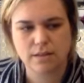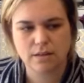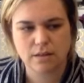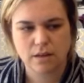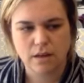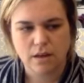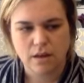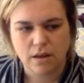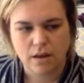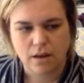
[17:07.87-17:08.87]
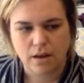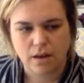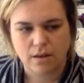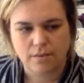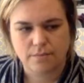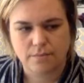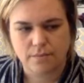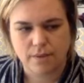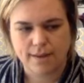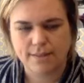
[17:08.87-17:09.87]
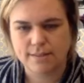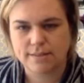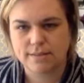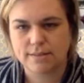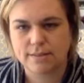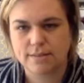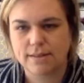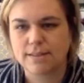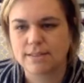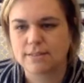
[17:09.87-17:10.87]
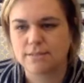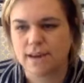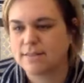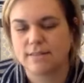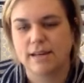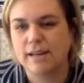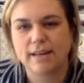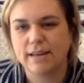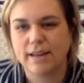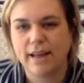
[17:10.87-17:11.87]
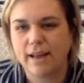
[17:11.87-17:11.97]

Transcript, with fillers: And um, I just think it's fascinating.